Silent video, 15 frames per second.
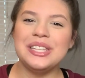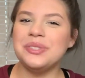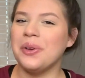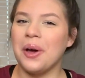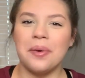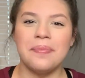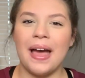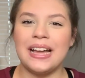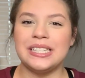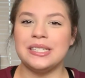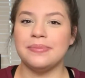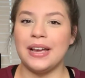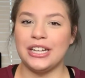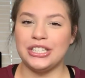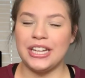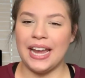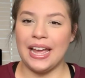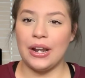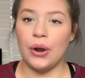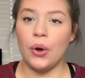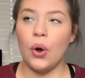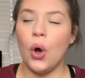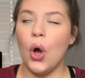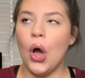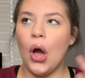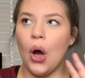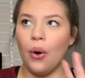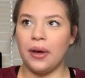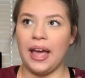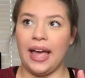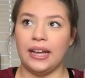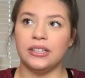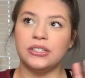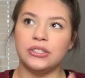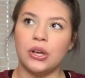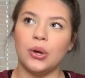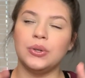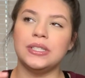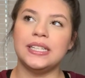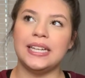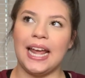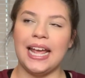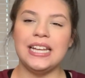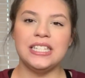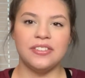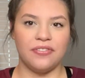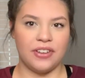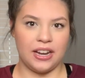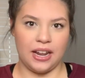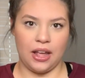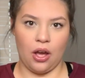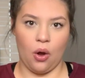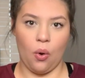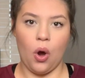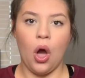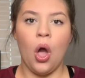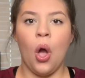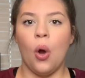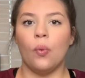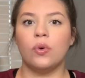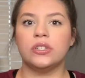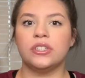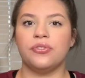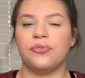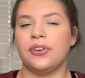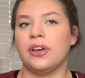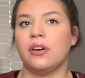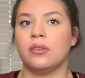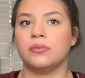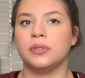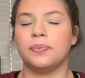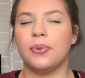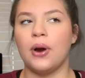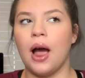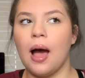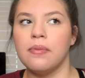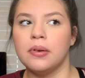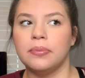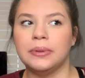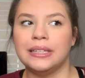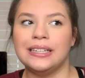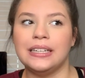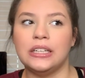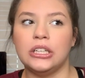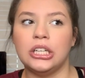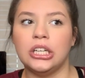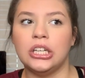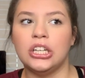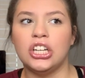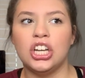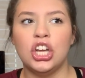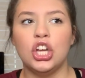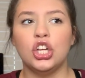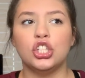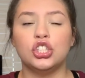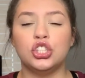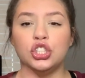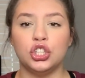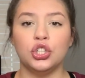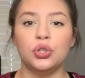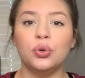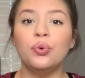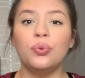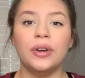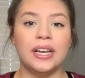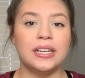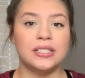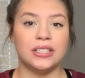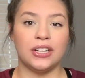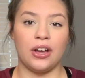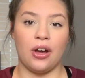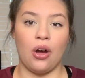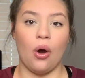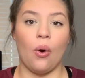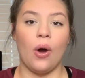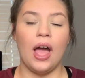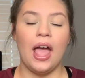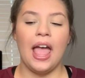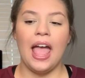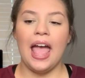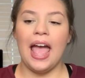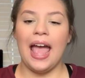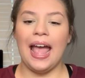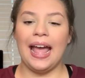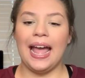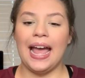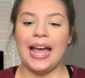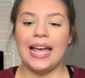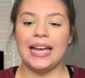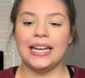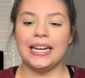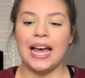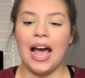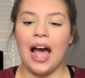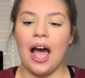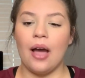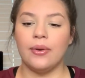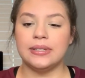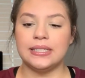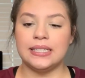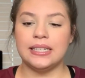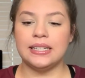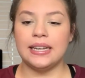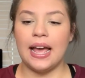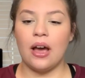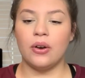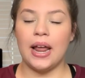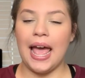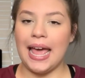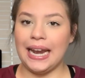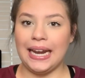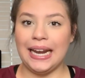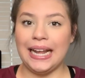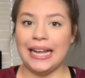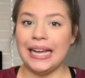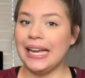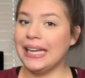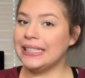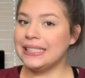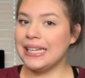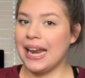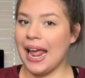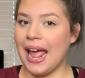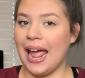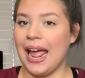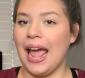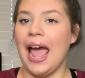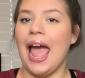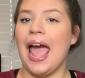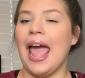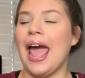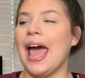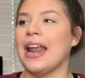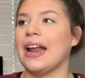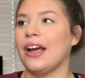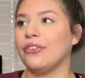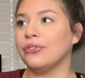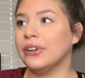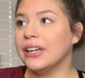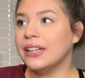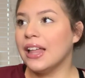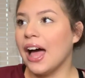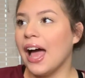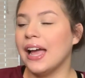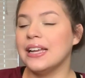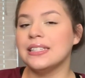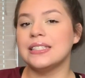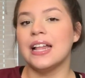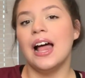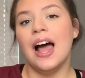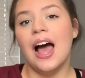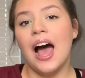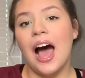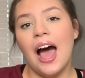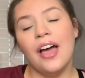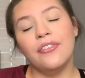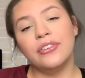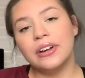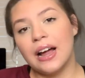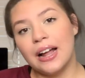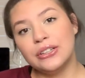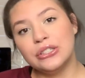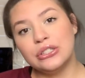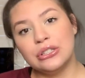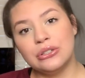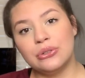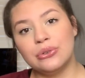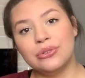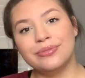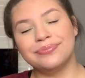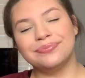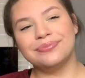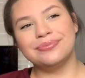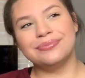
guys, welcome back to my channel. Okay, so today's video was filmed probably 2 weeks ago, and I was sitting down editing it today and I realized I forgot to do